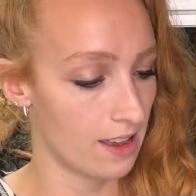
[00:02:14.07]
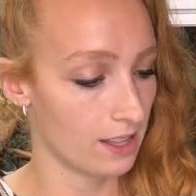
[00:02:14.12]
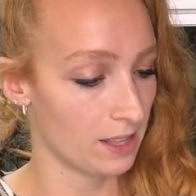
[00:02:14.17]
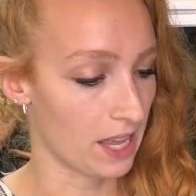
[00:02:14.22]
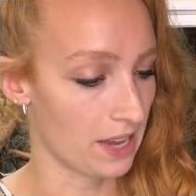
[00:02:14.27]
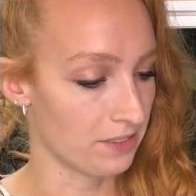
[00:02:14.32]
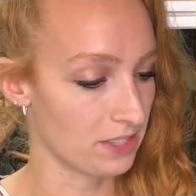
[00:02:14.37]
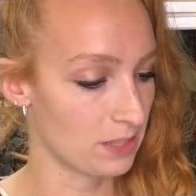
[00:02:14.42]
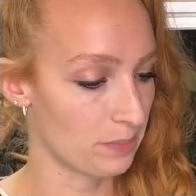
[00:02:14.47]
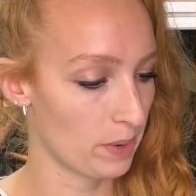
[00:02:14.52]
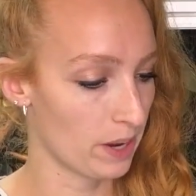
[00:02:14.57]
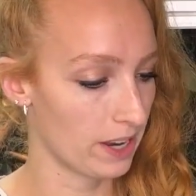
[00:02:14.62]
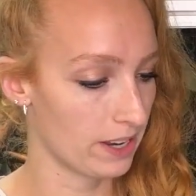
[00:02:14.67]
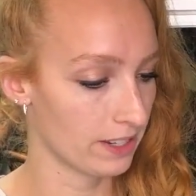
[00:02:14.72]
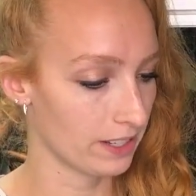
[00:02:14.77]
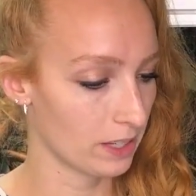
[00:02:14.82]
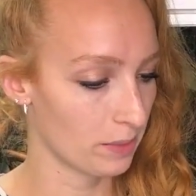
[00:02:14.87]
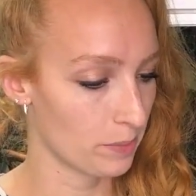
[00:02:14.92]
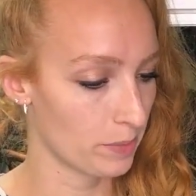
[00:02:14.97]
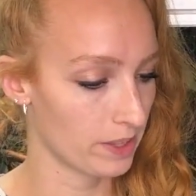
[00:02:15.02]

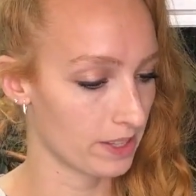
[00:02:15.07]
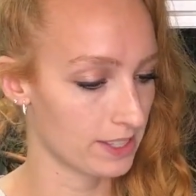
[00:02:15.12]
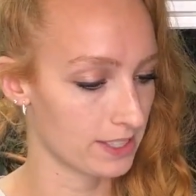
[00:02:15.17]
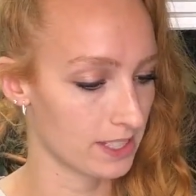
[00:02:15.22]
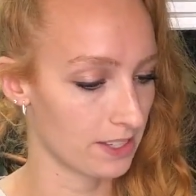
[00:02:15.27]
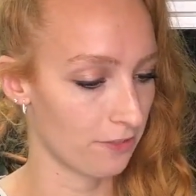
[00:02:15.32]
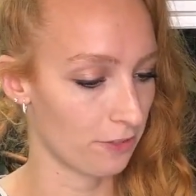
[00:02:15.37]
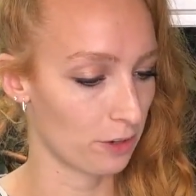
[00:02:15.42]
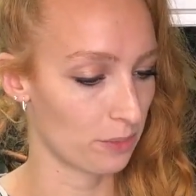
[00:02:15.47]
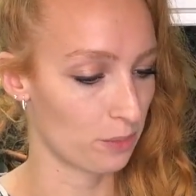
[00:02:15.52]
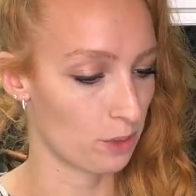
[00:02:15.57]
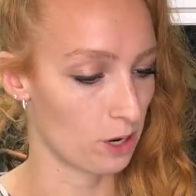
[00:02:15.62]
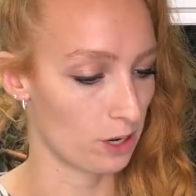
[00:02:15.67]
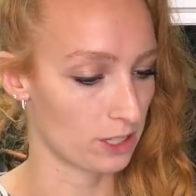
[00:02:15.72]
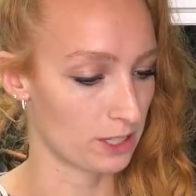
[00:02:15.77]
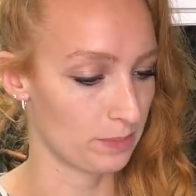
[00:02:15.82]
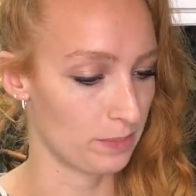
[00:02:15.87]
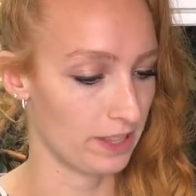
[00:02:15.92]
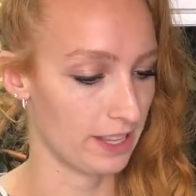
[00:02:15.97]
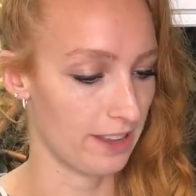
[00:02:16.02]
Lifespan, chameleons live for
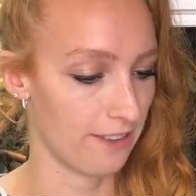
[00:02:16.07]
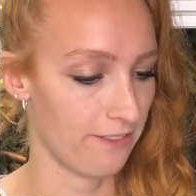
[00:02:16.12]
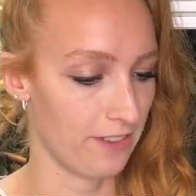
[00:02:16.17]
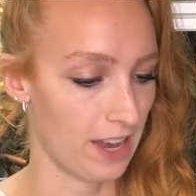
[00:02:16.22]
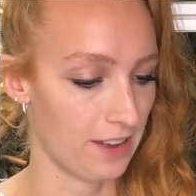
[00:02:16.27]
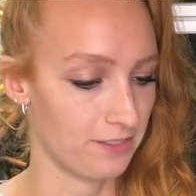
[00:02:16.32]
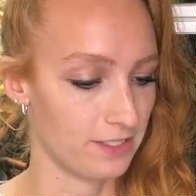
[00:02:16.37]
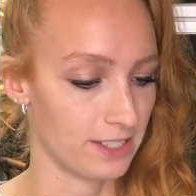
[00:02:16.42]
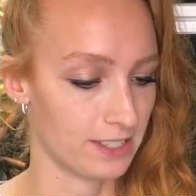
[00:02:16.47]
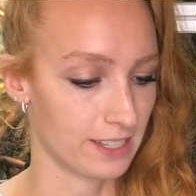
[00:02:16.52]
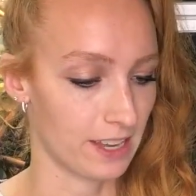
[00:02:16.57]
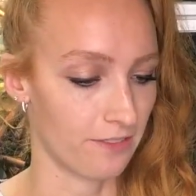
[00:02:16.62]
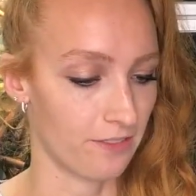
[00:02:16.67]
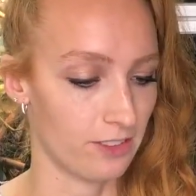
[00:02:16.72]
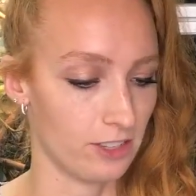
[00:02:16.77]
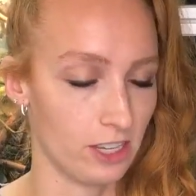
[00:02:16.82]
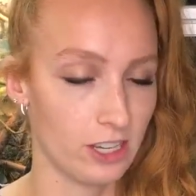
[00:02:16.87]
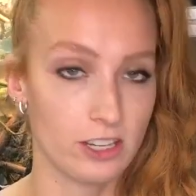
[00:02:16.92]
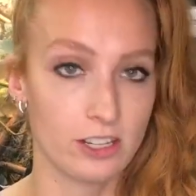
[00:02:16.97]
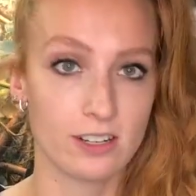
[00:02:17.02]
approximately 5 to
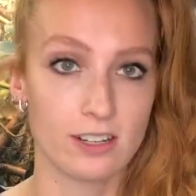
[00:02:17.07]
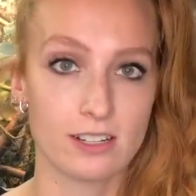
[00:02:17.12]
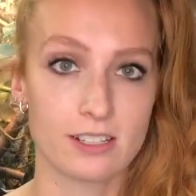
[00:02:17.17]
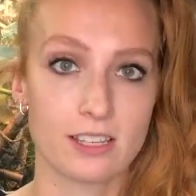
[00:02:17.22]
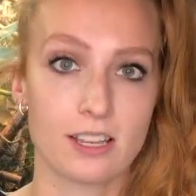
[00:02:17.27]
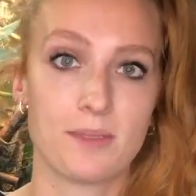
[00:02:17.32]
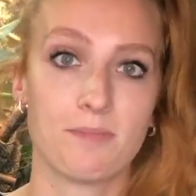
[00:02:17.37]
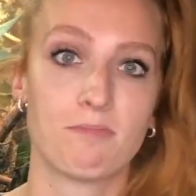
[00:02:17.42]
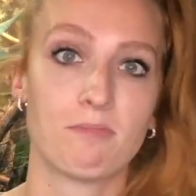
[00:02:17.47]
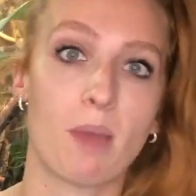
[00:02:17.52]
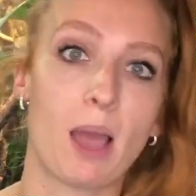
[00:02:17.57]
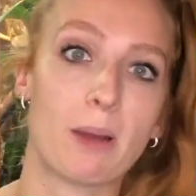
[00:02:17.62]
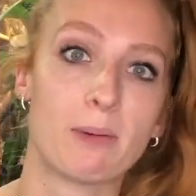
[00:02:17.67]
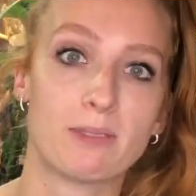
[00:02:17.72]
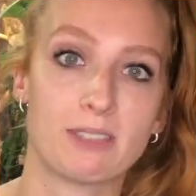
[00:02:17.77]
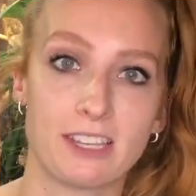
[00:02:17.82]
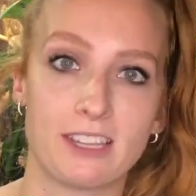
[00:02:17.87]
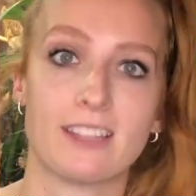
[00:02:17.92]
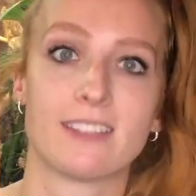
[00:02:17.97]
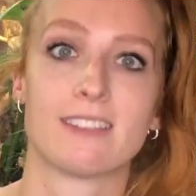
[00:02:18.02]
7 years. I
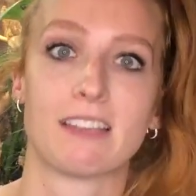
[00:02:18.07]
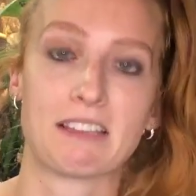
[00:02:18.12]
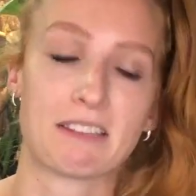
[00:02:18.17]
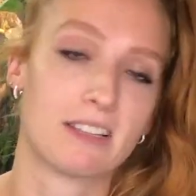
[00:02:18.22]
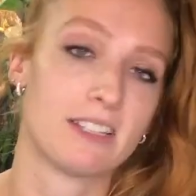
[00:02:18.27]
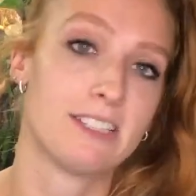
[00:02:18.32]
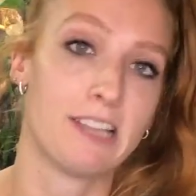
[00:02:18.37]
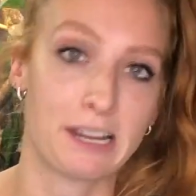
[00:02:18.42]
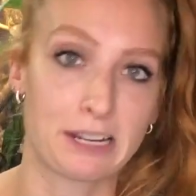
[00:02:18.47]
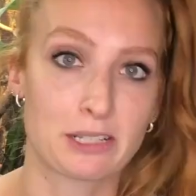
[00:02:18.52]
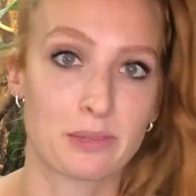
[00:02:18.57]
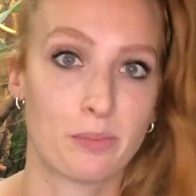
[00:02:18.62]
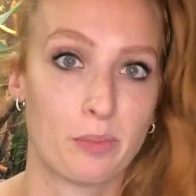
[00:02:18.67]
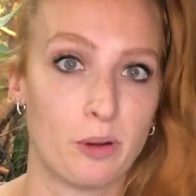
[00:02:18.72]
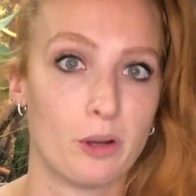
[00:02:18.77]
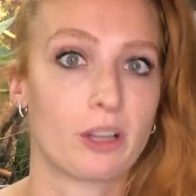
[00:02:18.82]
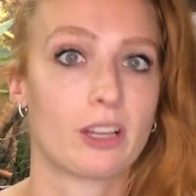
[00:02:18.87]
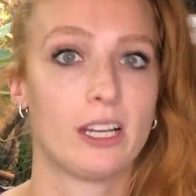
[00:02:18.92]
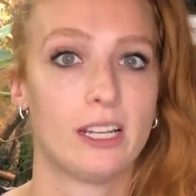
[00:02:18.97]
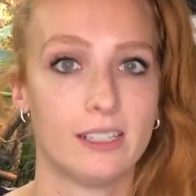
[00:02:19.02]
would say that's like the
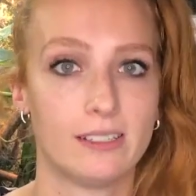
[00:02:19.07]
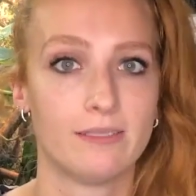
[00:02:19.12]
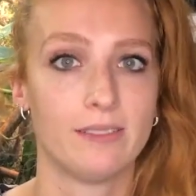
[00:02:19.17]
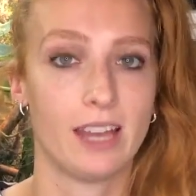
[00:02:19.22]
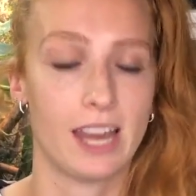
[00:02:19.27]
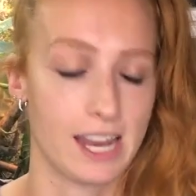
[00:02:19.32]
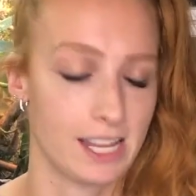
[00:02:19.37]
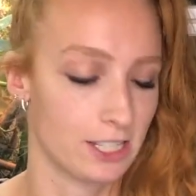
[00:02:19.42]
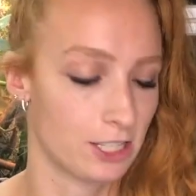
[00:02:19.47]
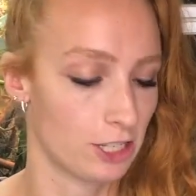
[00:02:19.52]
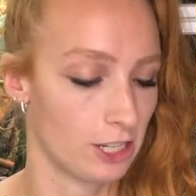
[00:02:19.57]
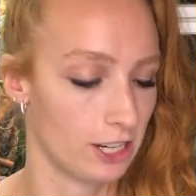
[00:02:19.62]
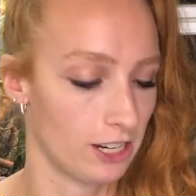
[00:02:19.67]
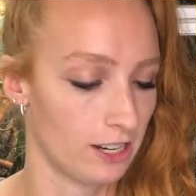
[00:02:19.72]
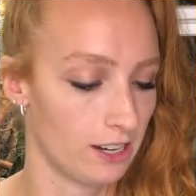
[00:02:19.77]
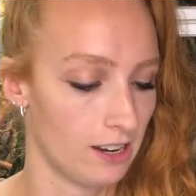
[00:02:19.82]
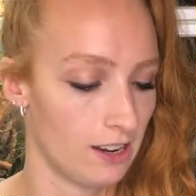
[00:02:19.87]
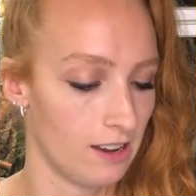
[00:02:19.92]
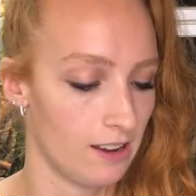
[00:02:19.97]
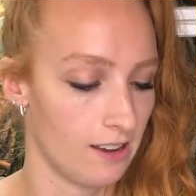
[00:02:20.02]
textbook answer.